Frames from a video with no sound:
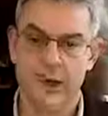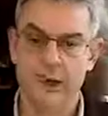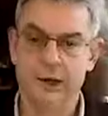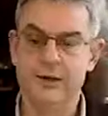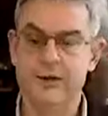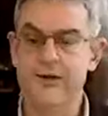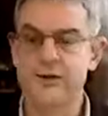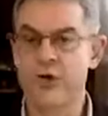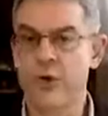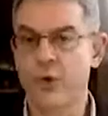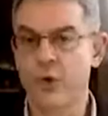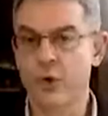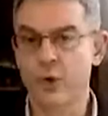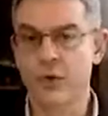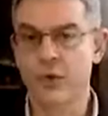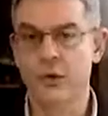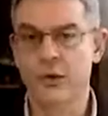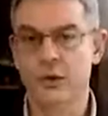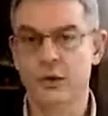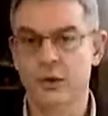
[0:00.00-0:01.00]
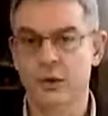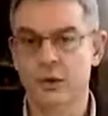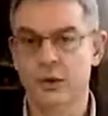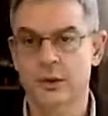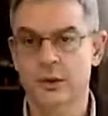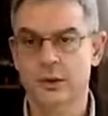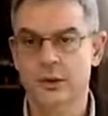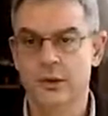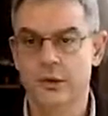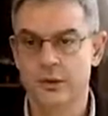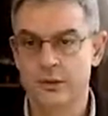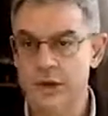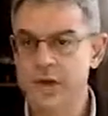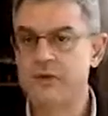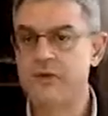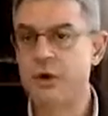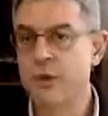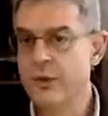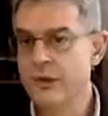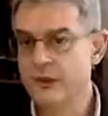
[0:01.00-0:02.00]
And so,
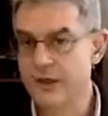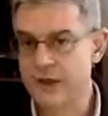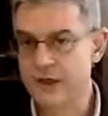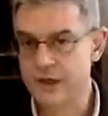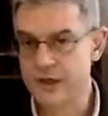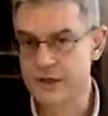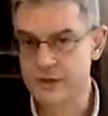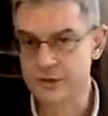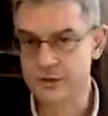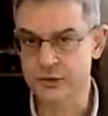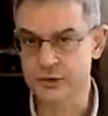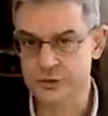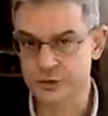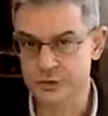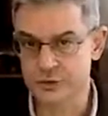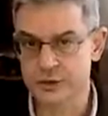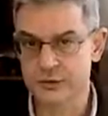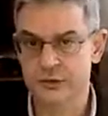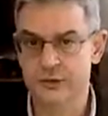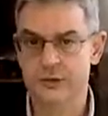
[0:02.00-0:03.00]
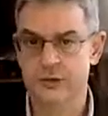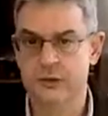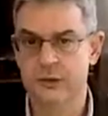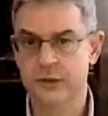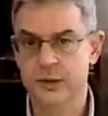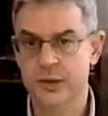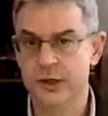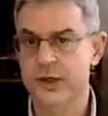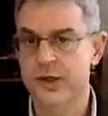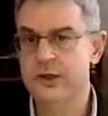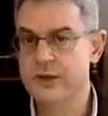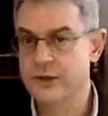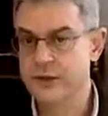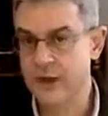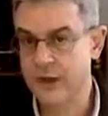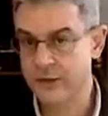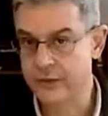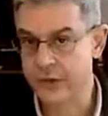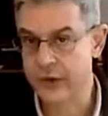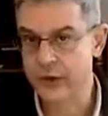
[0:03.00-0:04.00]
re-traumatization
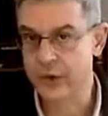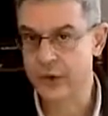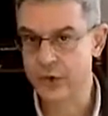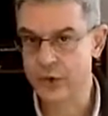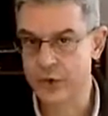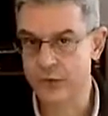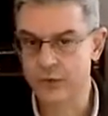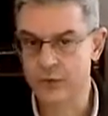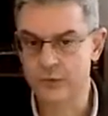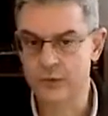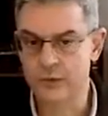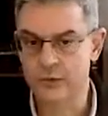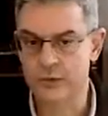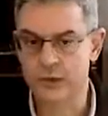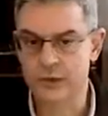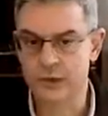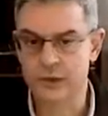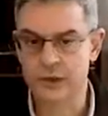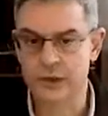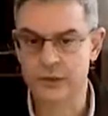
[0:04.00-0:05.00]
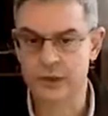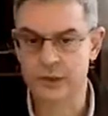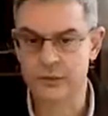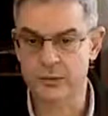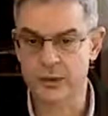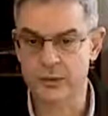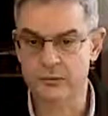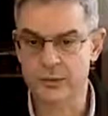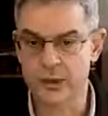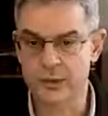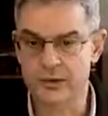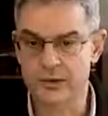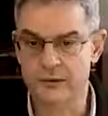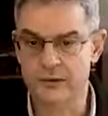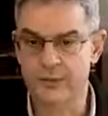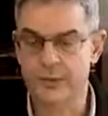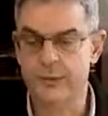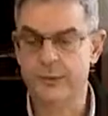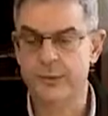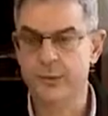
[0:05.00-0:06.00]
is at the core of cold therapy. But
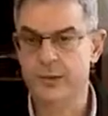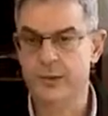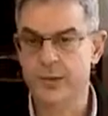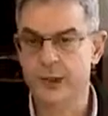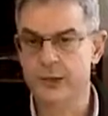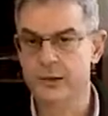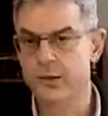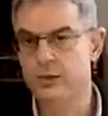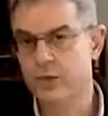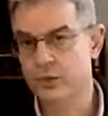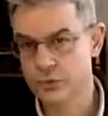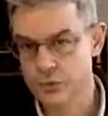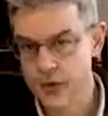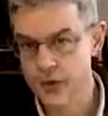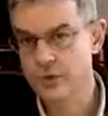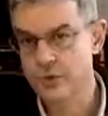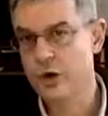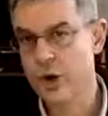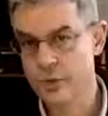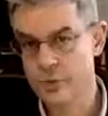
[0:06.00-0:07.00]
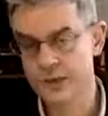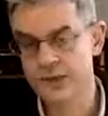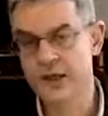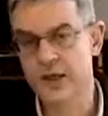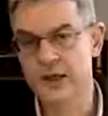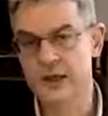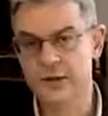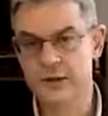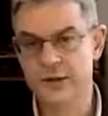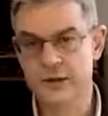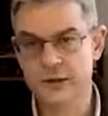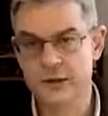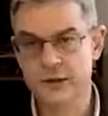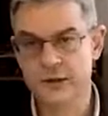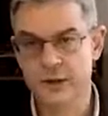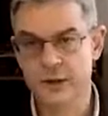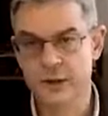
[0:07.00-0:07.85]
to re-traumatize,